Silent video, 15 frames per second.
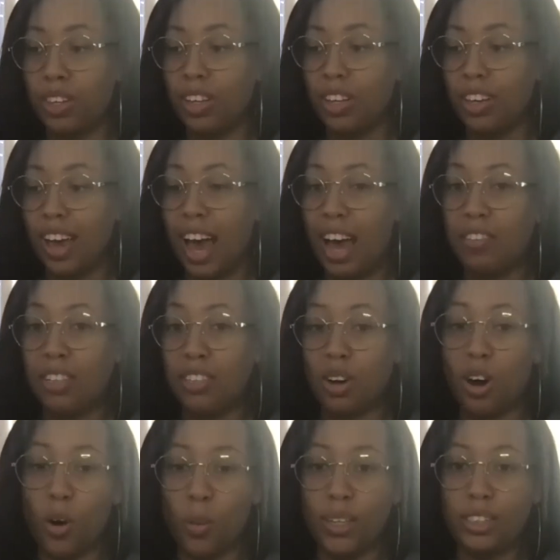having to
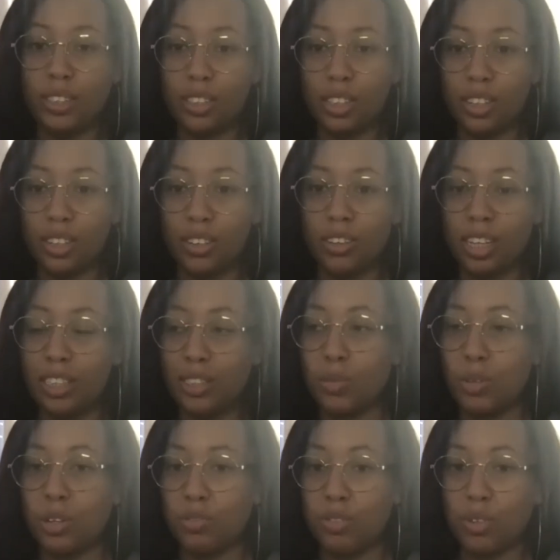always learn they just
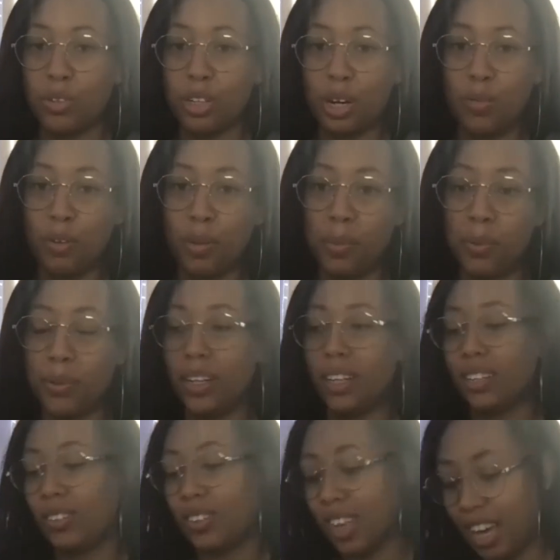want to feel comfortable
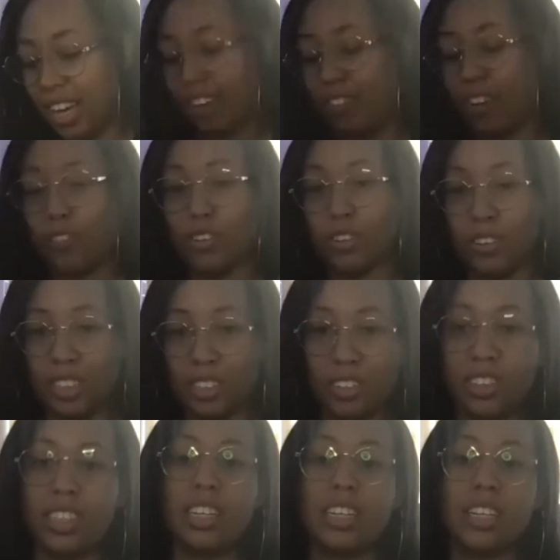like okay I've, I've learned
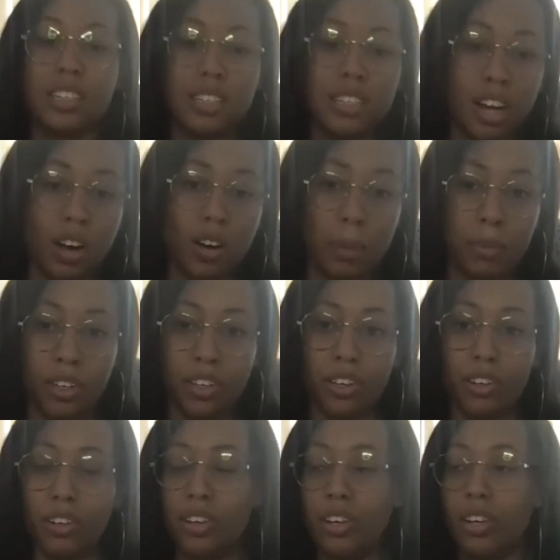everything i need to know i'm
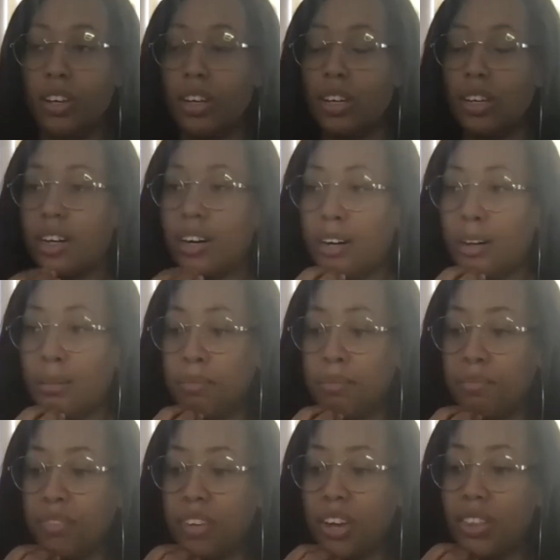good um,
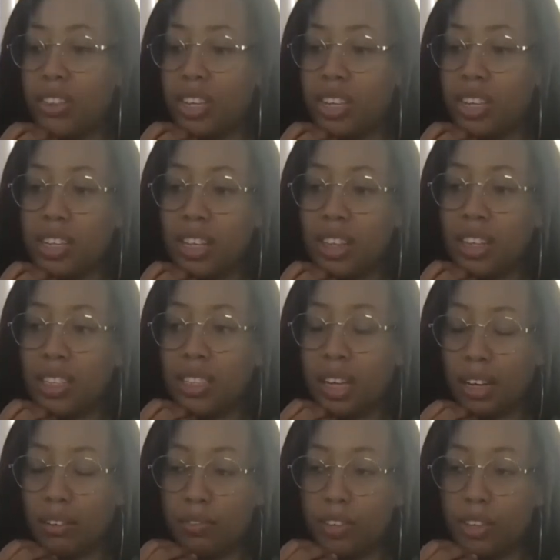i think in the
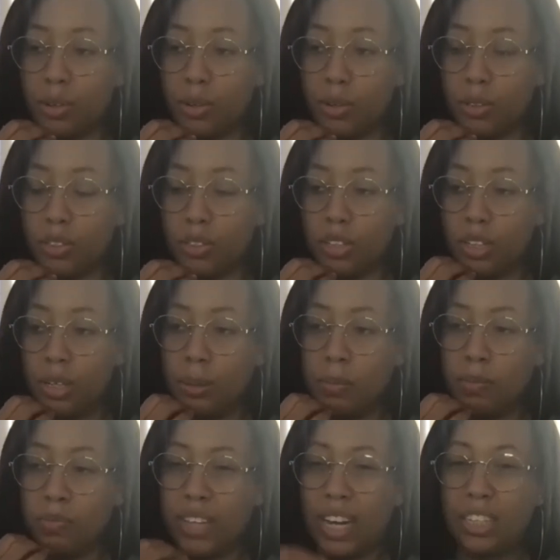tech field
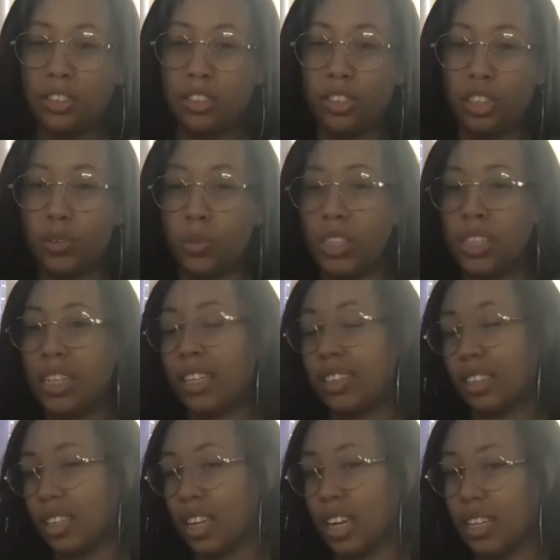that's generally not
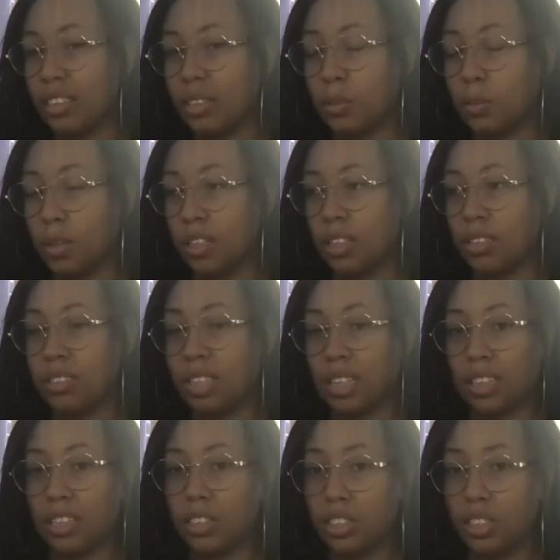the case because
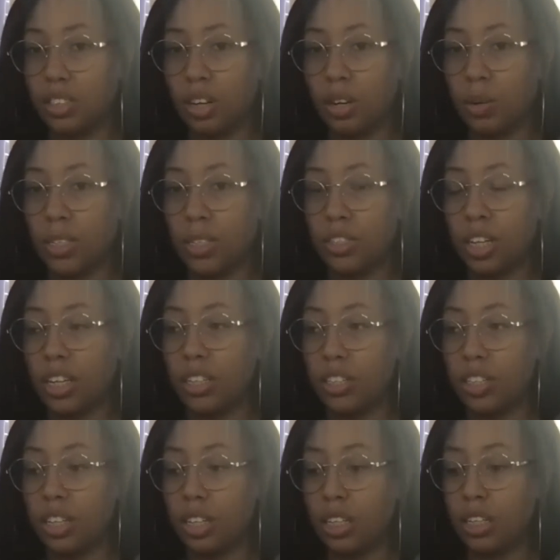technology is always
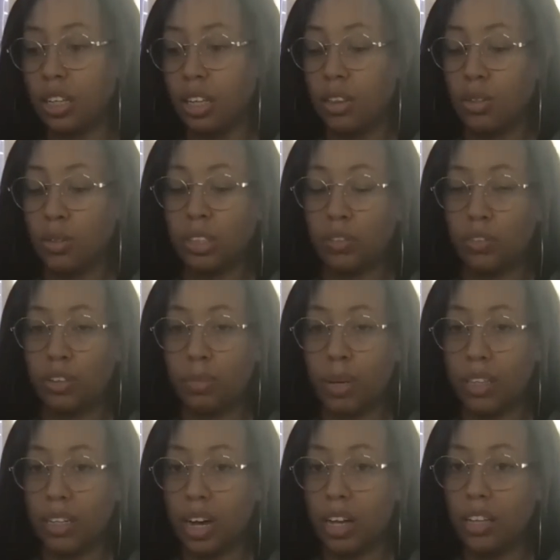changing there's different
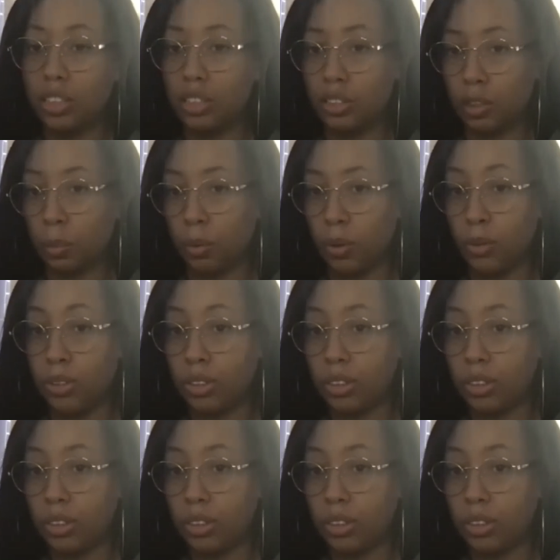methodologies and approaches that